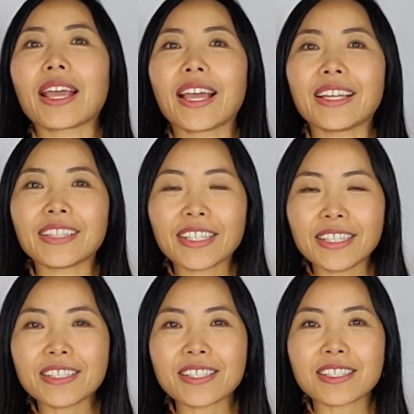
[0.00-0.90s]
And
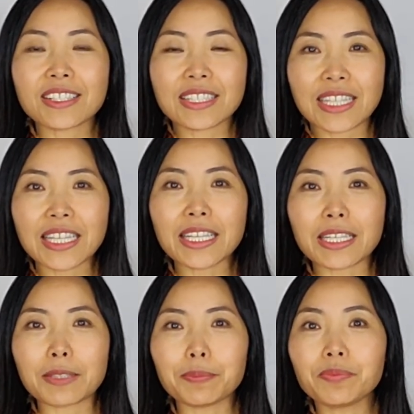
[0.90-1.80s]
his
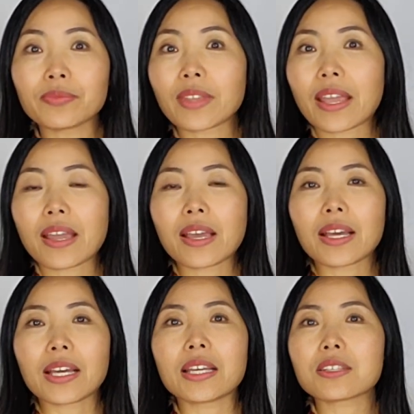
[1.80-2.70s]
team
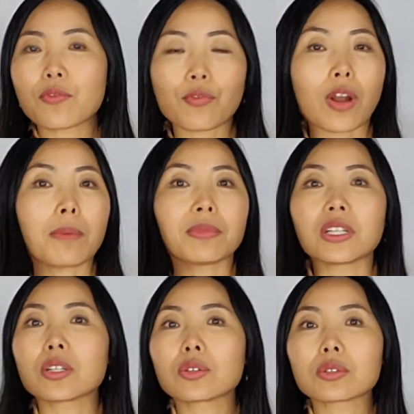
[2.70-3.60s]
is from
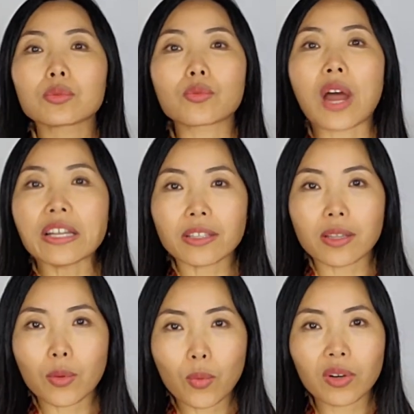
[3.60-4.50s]
around
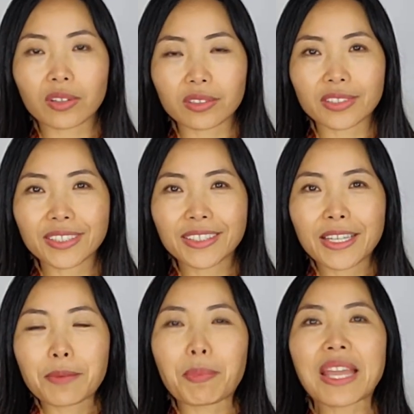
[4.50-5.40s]
the world.
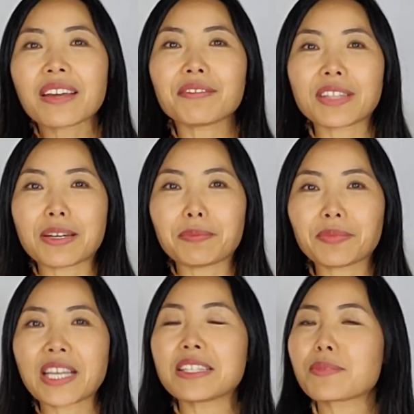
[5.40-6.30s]
Many of
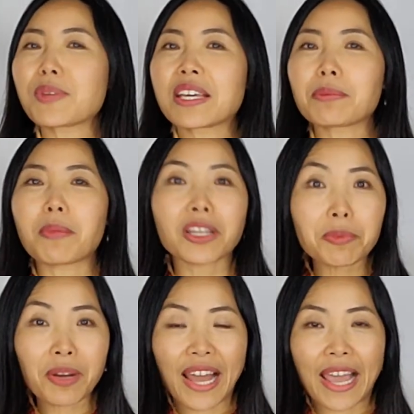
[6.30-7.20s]
them can speak multiple